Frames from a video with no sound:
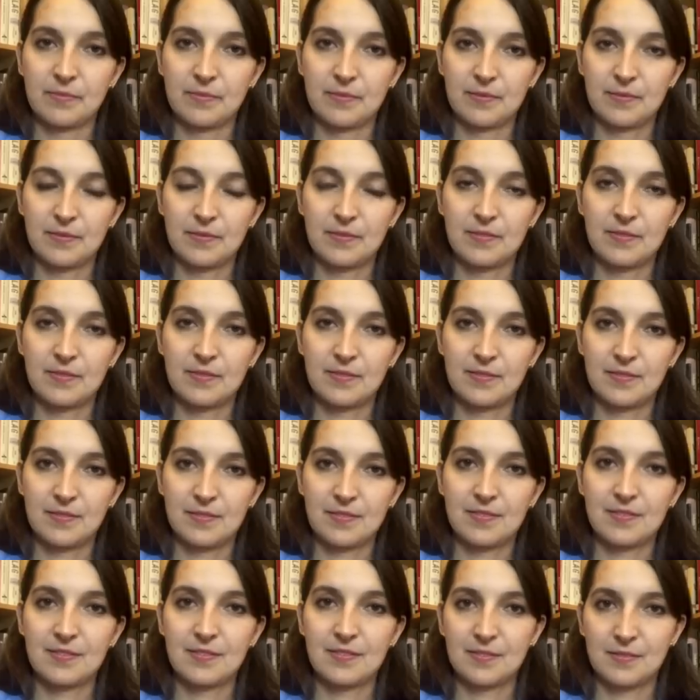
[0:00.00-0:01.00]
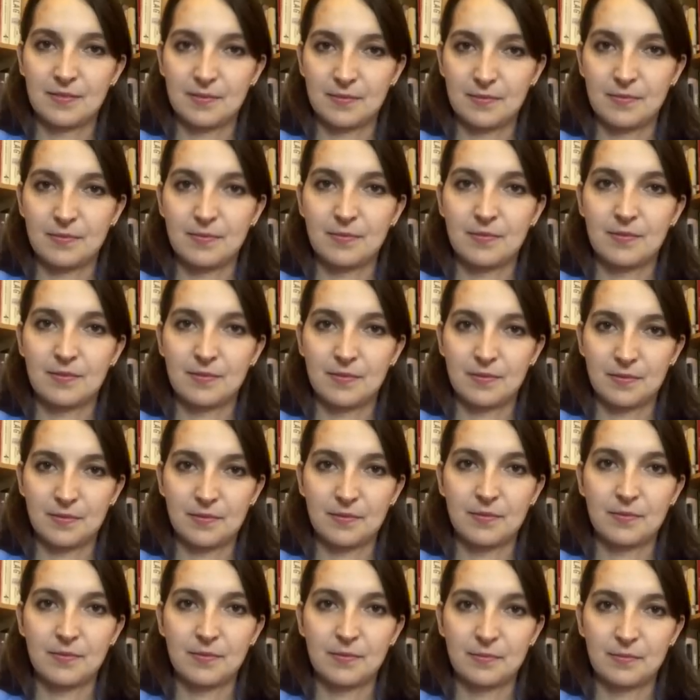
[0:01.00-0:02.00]

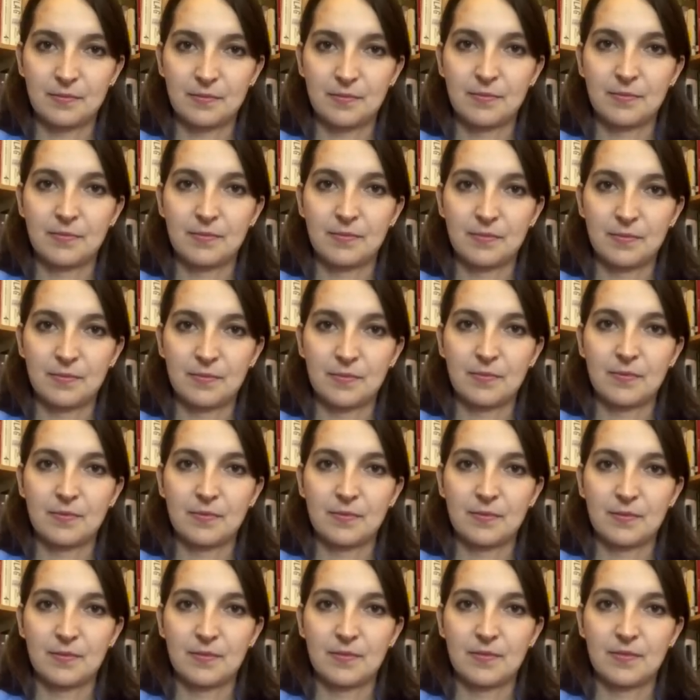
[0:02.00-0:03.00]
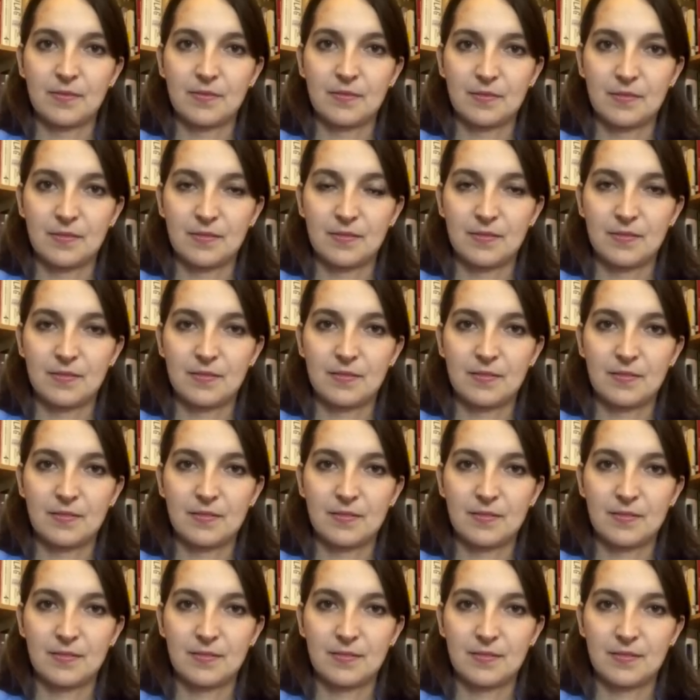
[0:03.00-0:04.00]

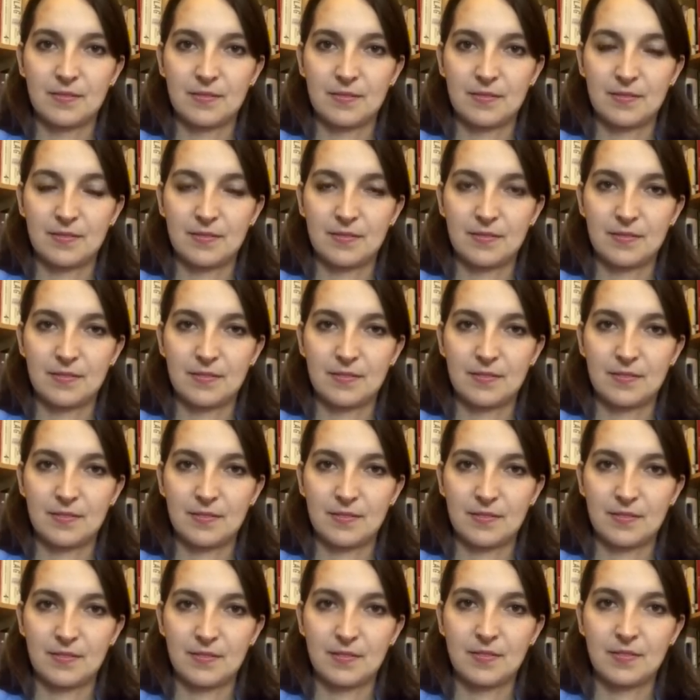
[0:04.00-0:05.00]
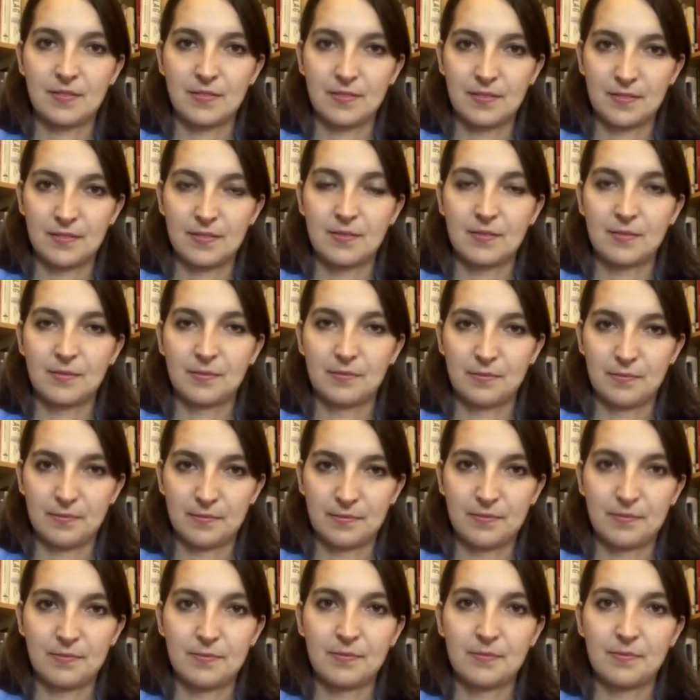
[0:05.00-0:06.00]

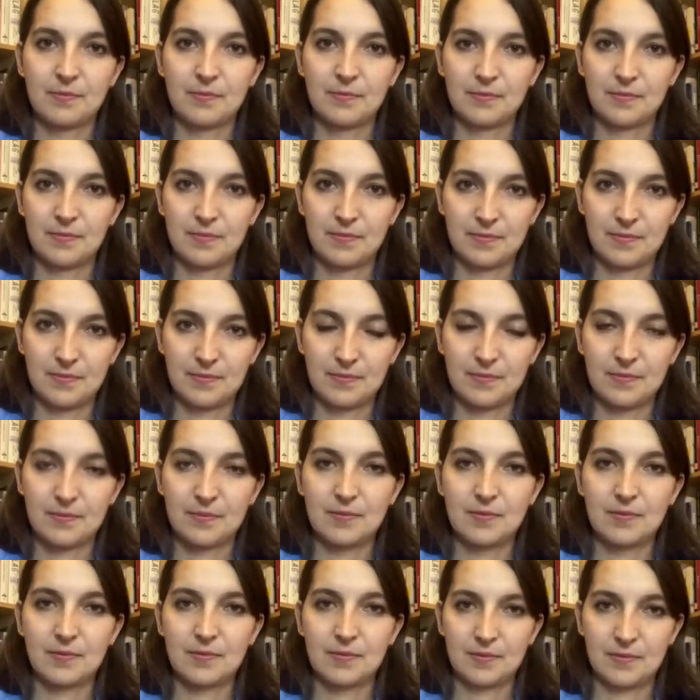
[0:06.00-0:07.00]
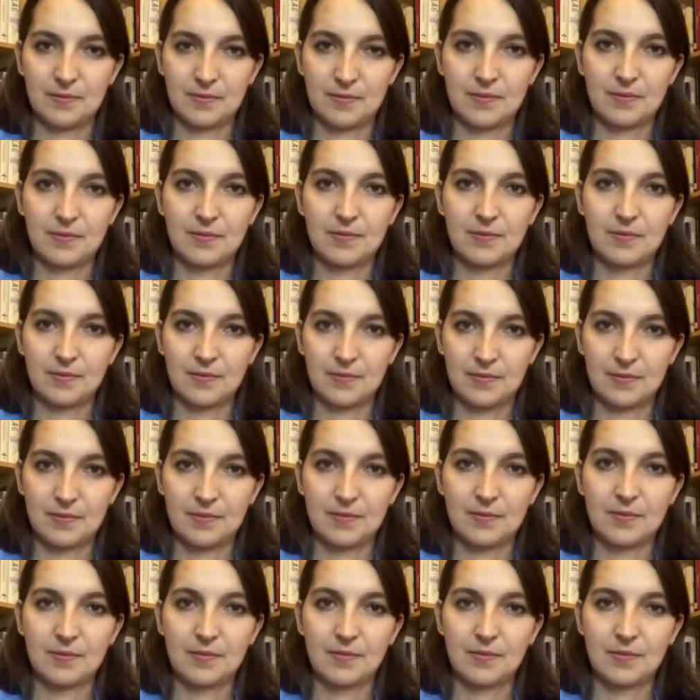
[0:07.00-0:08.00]
No words are spoken by the person on screen.